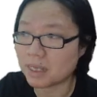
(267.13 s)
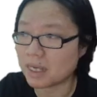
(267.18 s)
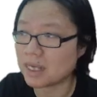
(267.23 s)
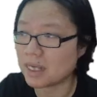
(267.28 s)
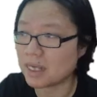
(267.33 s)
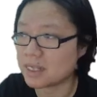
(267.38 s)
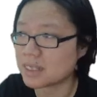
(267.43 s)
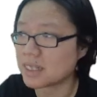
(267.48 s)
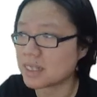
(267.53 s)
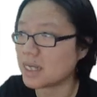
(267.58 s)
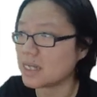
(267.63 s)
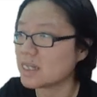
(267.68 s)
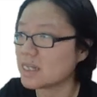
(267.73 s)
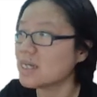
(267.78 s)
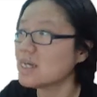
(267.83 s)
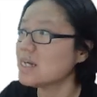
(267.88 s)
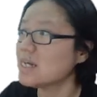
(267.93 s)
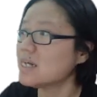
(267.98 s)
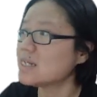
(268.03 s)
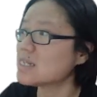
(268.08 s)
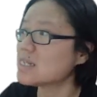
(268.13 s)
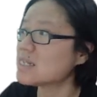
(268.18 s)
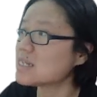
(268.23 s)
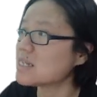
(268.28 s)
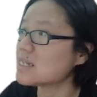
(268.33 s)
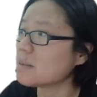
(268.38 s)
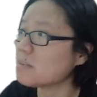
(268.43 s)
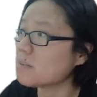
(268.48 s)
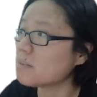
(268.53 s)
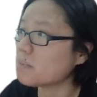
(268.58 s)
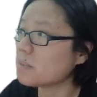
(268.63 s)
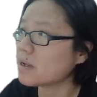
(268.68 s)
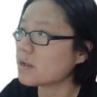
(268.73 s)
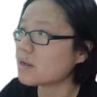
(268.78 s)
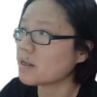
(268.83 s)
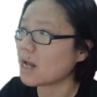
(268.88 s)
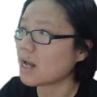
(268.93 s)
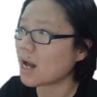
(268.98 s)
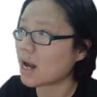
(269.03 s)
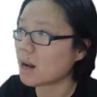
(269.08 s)
is in
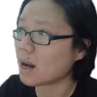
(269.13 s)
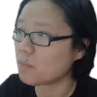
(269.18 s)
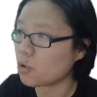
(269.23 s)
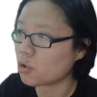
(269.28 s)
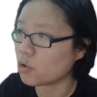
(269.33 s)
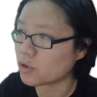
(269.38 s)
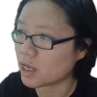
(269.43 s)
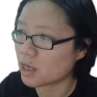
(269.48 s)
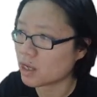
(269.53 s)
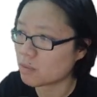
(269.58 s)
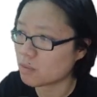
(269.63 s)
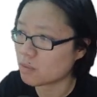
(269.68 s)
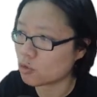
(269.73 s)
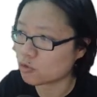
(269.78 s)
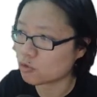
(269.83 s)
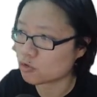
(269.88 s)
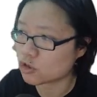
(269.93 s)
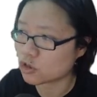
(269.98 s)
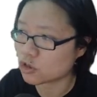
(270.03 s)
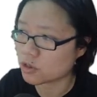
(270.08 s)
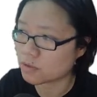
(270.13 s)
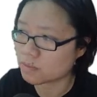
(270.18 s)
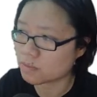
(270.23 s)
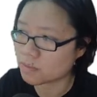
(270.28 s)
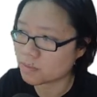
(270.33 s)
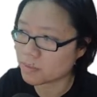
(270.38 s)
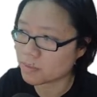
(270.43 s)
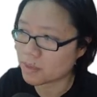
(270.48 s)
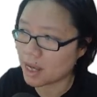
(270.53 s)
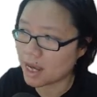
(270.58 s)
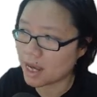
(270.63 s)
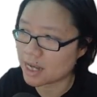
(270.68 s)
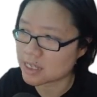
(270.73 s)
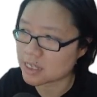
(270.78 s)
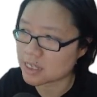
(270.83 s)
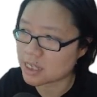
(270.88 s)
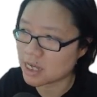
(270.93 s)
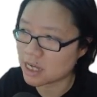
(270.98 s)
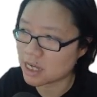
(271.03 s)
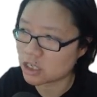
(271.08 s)
simple harmonic motion?
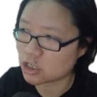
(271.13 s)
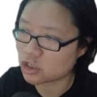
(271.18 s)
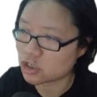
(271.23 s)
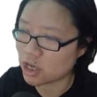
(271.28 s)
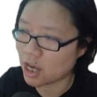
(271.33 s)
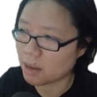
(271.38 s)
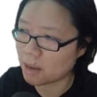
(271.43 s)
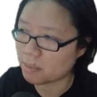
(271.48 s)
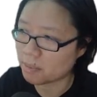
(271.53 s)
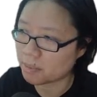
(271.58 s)
SHM.